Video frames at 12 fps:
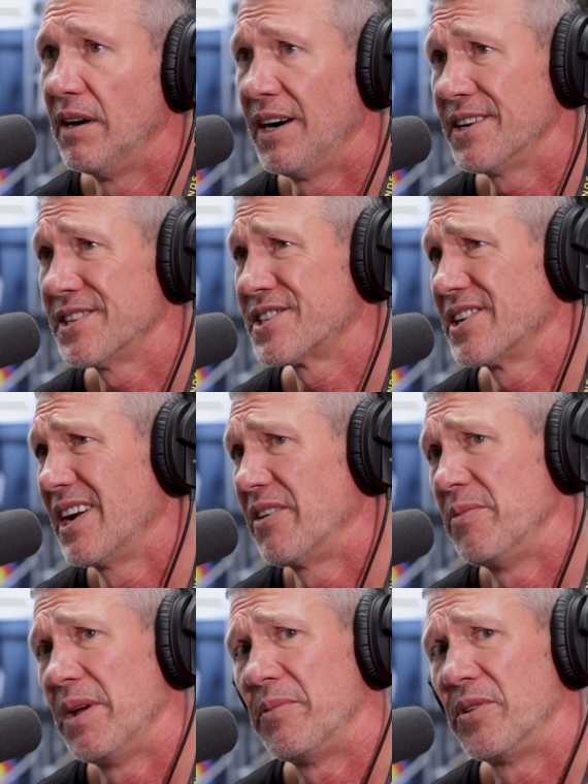honestly, I
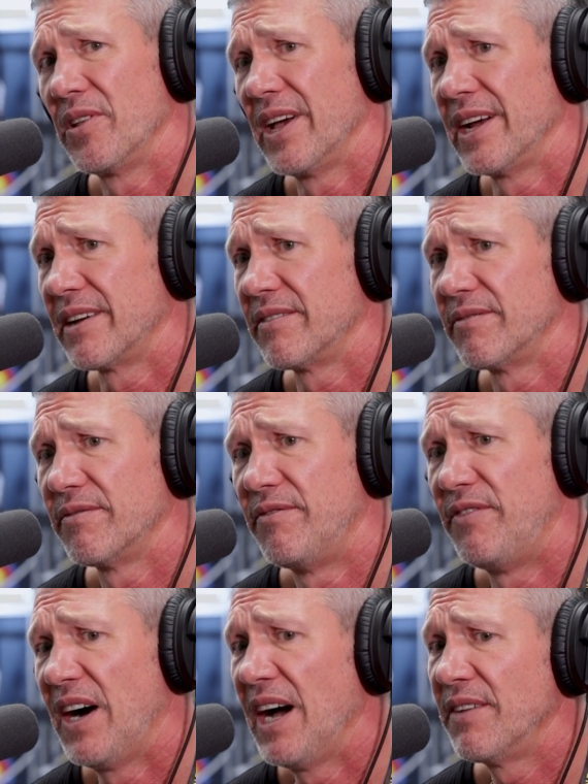remember like
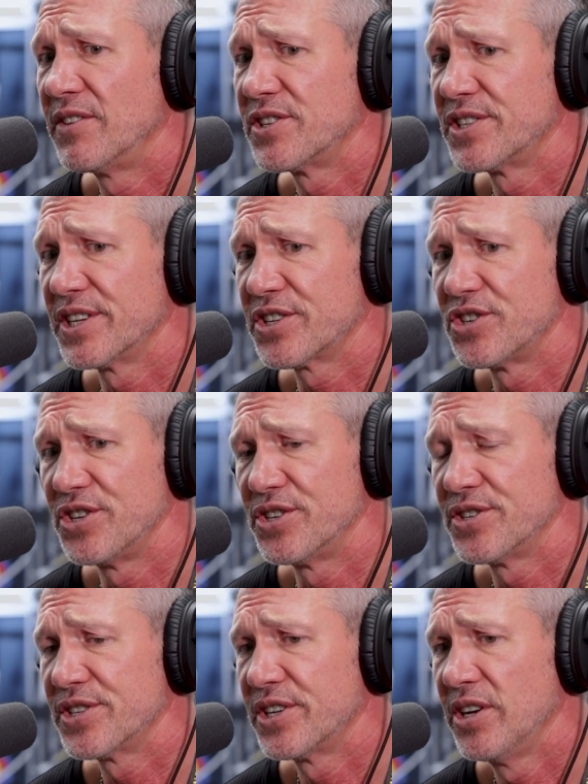five or six
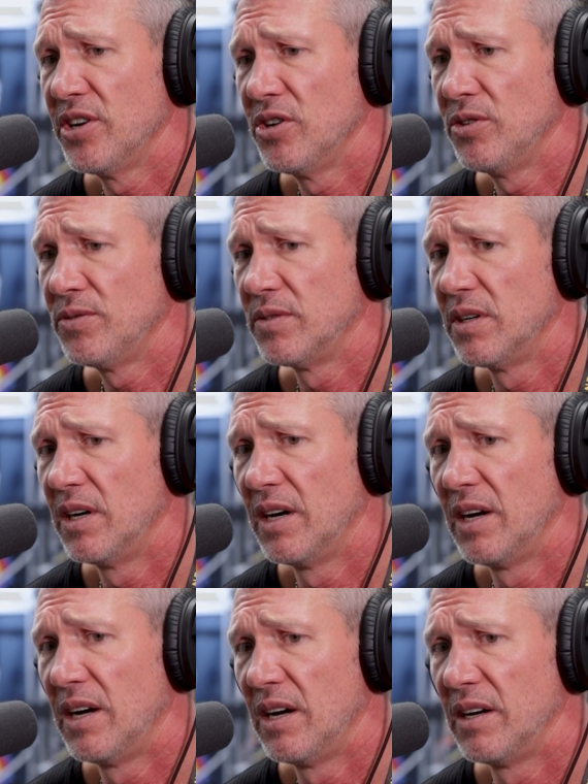years ago,
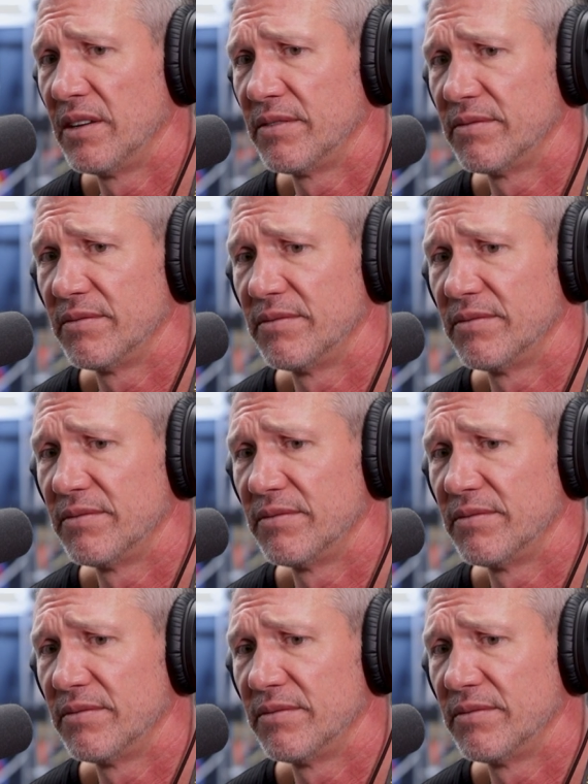uh,